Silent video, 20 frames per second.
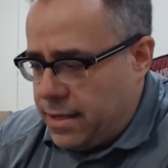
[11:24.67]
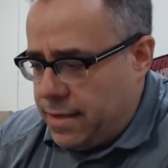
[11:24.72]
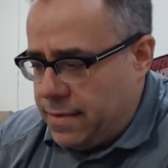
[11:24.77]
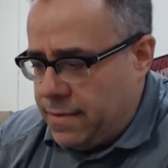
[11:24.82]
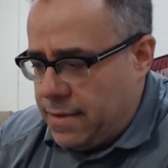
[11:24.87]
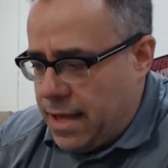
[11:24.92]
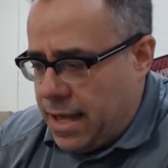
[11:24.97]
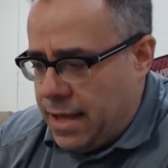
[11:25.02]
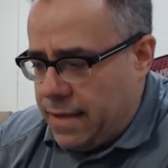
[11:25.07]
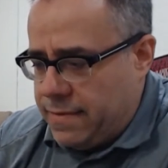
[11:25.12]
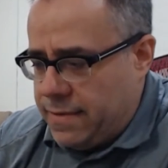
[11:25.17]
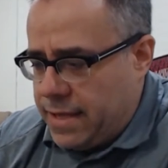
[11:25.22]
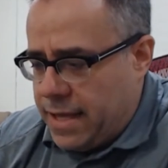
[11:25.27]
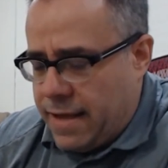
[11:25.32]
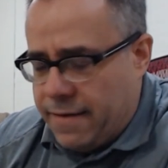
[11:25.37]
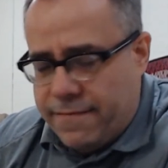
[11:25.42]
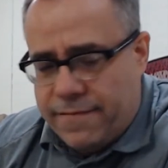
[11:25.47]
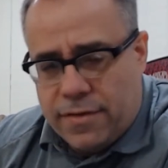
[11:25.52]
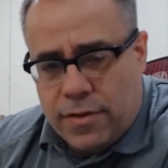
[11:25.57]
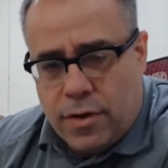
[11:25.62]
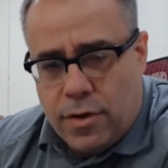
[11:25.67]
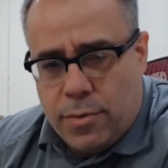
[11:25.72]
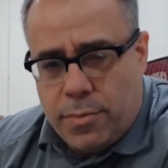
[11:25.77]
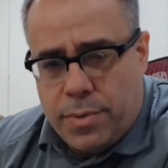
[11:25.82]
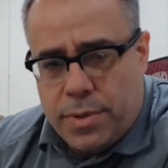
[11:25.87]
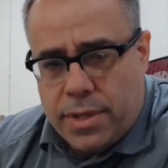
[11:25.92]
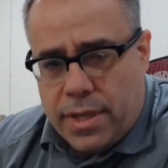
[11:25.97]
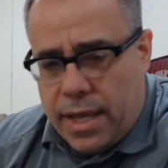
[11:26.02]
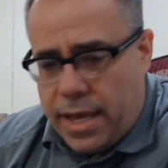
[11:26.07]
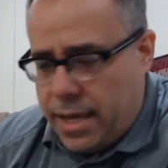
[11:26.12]
on the envelope,
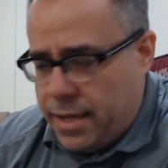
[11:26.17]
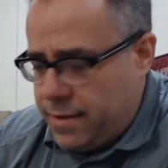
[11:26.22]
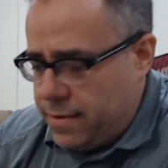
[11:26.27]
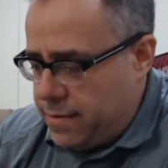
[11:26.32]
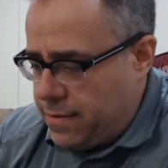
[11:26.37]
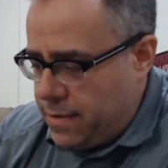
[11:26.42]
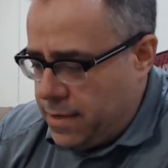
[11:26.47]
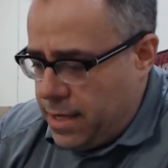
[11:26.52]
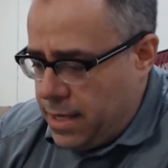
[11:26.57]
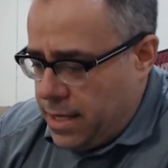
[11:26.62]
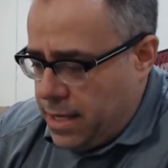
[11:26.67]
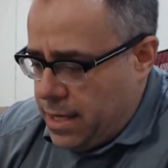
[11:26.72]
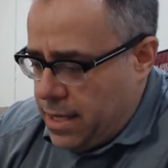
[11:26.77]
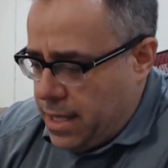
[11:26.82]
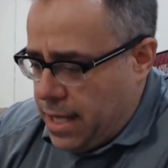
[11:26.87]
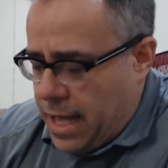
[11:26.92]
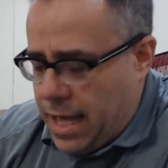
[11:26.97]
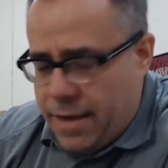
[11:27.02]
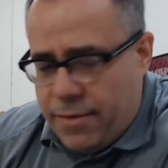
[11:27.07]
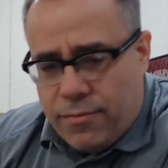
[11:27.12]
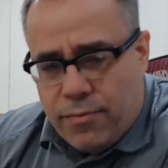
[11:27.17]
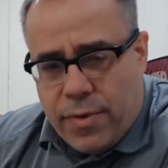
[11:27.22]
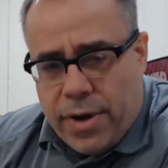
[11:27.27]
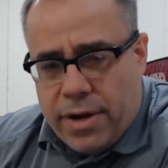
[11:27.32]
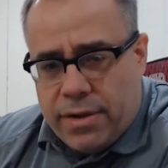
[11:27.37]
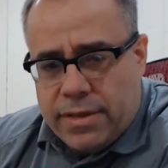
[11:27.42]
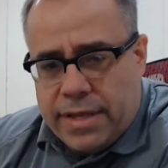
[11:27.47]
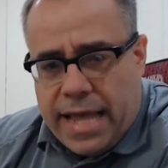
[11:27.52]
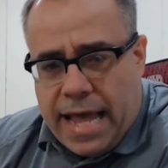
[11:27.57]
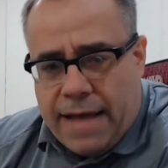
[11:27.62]
and I
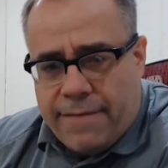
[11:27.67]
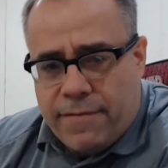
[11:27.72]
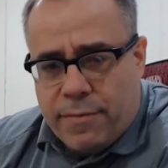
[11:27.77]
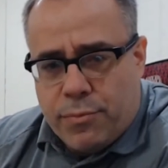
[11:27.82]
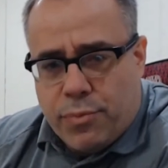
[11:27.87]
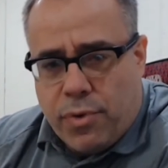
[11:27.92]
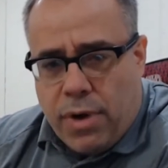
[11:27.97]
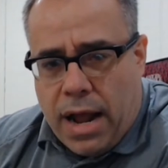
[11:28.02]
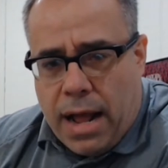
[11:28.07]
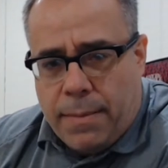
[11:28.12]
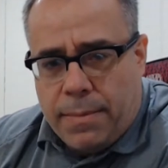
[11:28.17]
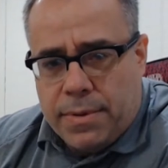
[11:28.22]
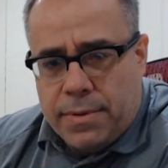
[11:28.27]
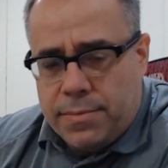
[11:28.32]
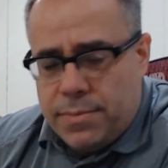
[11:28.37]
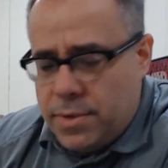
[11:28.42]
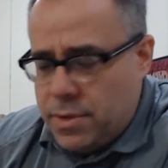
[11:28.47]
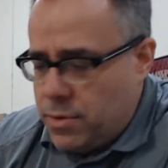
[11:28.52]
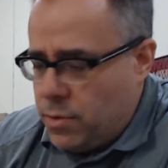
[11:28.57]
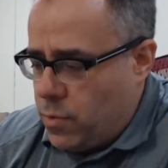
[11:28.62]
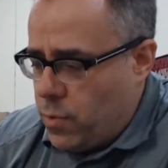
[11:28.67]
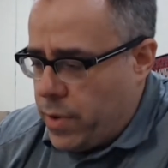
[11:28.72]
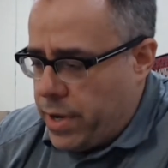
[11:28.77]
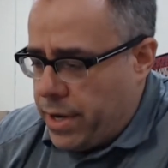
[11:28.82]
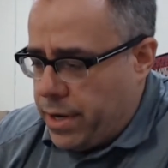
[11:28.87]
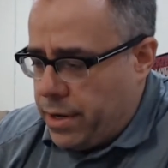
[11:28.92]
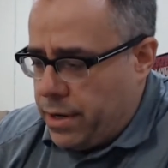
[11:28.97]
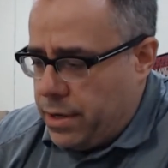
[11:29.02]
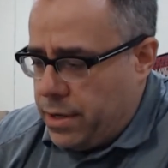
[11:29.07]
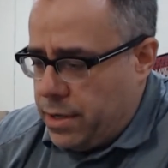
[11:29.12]
rarely have a problem
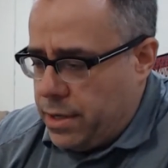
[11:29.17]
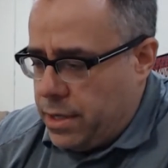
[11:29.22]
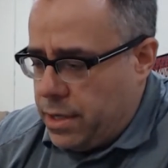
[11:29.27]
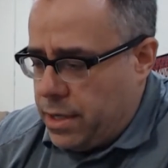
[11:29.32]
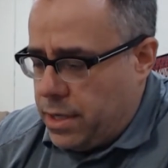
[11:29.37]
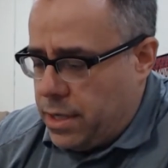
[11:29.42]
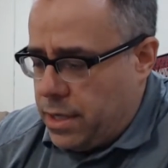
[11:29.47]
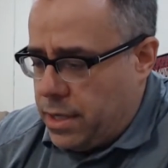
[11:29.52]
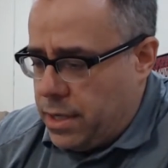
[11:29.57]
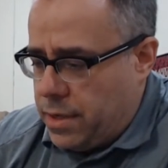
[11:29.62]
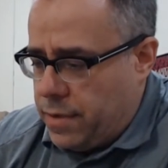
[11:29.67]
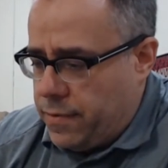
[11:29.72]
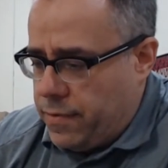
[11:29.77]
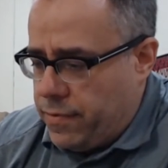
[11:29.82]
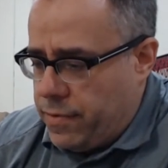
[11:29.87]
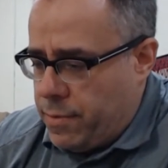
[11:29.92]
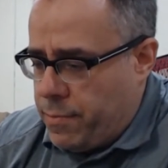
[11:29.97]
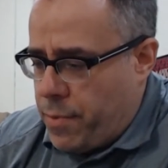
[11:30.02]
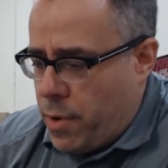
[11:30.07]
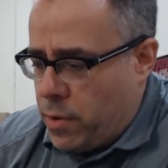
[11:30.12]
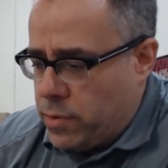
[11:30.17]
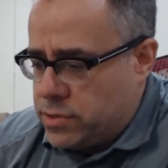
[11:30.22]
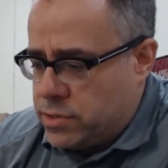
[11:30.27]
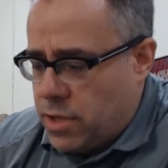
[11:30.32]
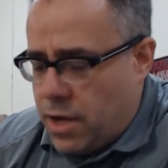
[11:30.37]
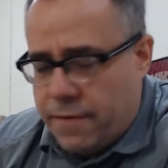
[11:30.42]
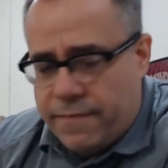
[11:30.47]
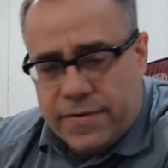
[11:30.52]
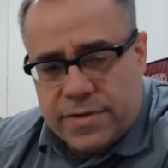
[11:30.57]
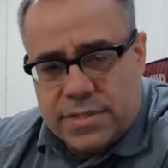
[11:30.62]
where the post
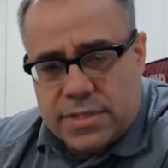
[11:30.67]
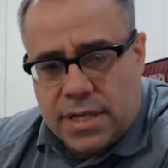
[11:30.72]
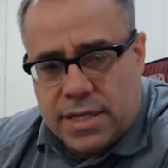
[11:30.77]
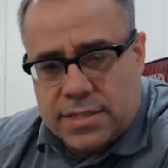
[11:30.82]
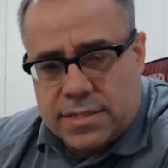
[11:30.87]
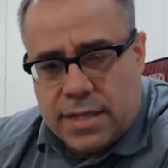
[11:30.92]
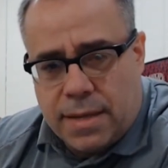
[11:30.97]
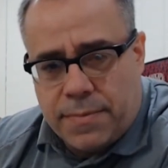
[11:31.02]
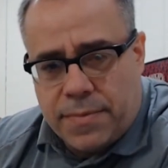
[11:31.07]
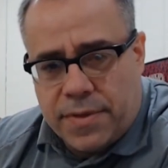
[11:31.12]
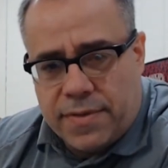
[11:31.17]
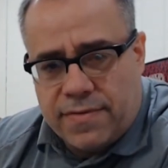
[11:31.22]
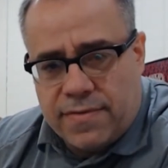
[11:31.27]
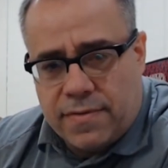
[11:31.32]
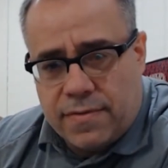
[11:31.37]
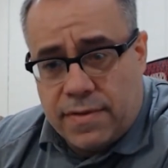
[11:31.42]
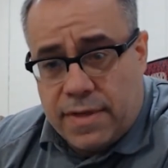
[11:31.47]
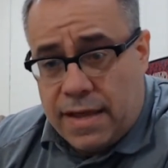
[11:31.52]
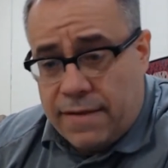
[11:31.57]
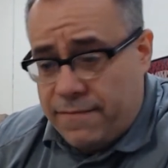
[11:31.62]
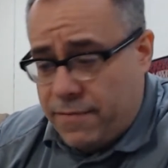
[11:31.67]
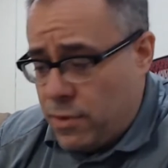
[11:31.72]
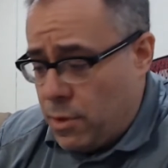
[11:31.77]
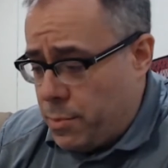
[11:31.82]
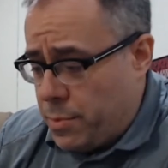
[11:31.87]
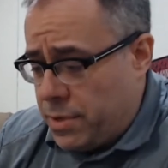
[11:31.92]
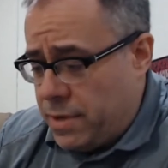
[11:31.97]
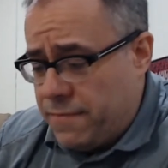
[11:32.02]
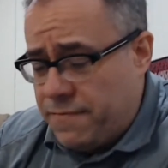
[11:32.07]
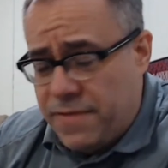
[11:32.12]
office does something to the
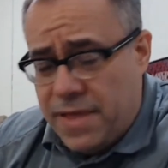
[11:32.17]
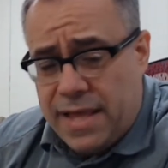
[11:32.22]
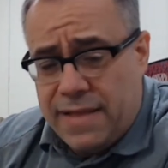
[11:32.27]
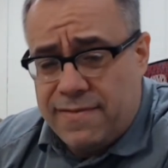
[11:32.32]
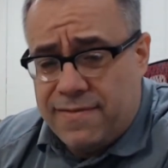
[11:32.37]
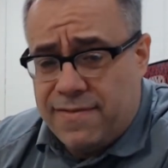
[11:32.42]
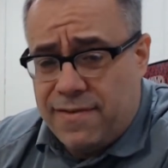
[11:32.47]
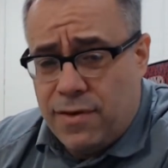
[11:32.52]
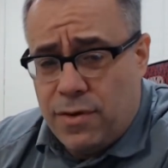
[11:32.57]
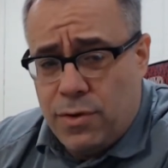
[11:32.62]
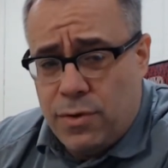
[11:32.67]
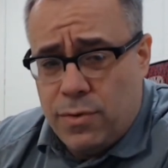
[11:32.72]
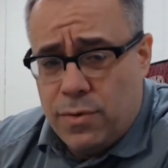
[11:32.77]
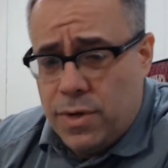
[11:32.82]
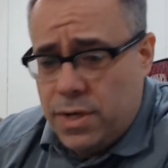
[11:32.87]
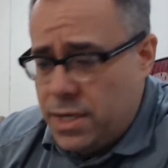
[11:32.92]
envelope. And if they do,